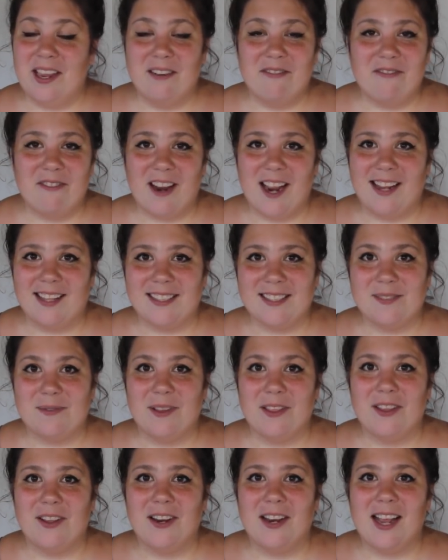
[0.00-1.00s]
in France
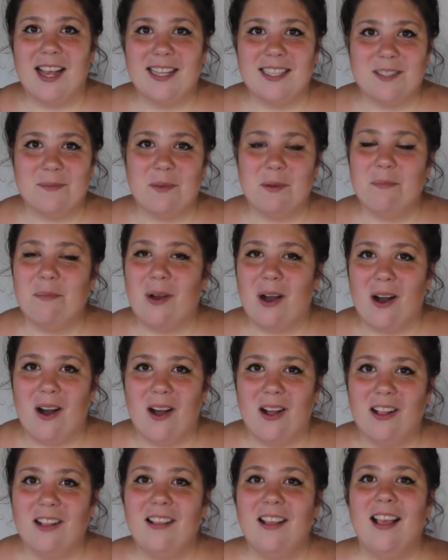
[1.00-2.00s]
with her husband
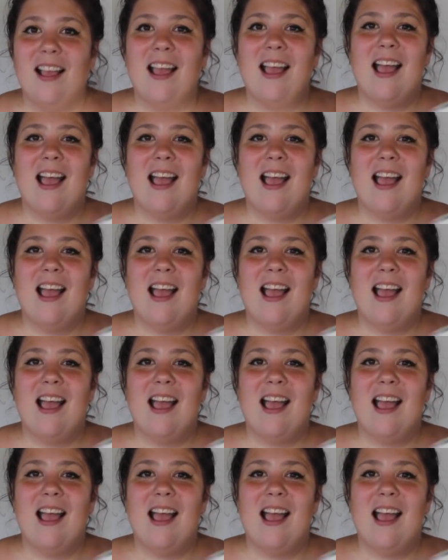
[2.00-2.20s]
Paul,